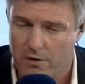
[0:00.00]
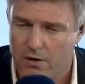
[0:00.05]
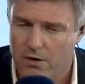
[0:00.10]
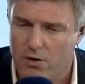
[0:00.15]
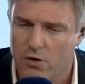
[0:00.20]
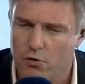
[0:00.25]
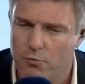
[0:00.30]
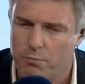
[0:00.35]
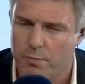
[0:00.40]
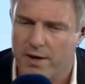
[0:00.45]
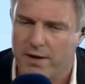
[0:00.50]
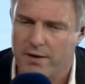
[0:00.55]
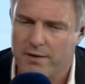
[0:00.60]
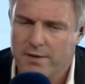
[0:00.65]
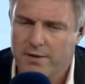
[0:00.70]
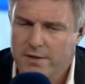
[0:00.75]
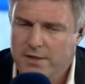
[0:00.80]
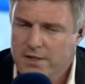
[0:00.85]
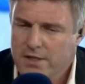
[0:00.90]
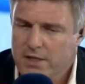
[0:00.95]
I know you've been
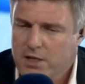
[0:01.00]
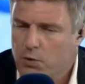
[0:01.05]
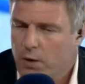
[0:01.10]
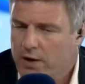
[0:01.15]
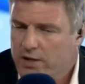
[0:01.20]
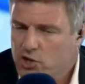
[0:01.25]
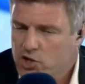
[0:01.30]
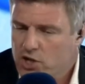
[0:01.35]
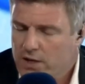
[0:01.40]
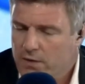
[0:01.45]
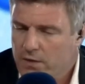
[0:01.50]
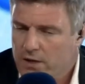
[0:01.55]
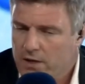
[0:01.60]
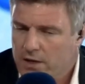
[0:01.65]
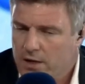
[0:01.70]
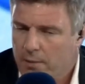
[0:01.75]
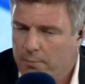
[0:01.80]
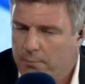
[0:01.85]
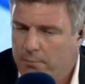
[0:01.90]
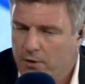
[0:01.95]
crunching the
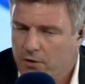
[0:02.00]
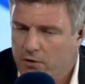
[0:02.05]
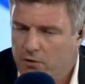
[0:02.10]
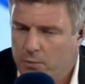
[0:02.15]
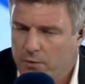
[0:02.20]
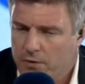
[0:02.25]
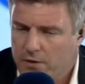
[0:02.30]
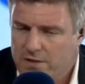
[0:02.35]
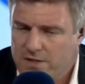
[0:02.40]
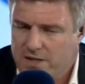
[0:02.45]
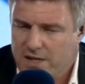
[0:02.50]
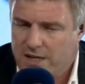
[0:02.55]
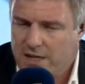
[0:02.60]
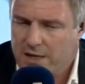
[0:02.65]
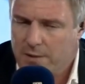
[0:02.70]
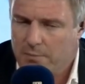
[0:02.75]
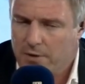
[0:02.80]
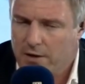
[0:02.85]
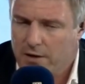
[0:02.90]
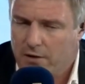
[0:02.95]
numbers with the
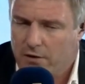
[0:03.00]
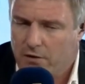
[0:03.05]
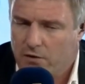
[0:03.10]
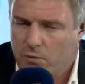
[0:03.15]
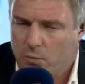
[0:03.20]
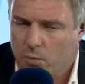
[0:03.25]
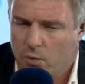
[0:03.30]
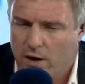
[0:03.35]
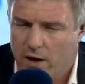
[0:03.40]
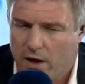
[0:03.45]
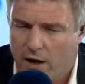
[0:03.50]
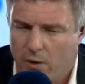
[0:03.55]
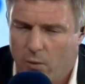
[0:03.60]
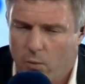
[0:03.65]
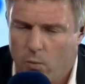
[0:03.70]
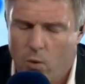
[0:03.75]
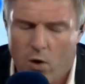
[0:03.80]
team as well.